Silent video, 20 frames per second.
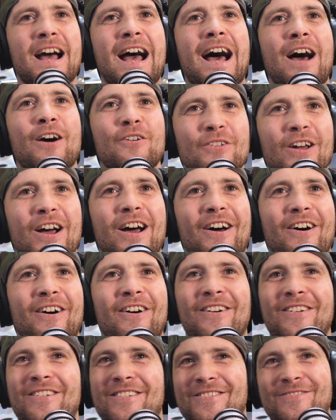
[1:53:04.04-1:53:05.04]

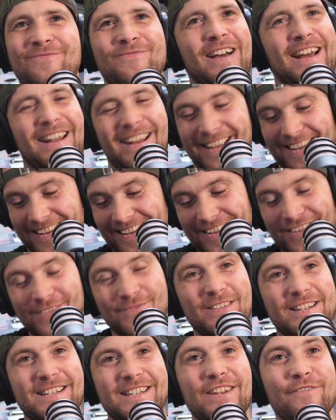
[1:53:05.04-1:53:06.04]
Man, it gives
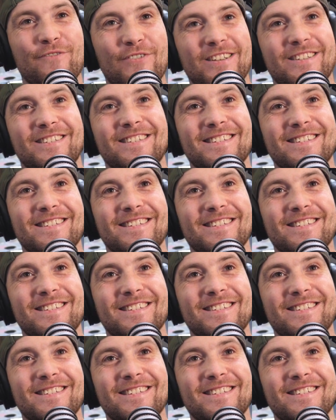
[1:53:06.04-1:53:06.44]
me shivers.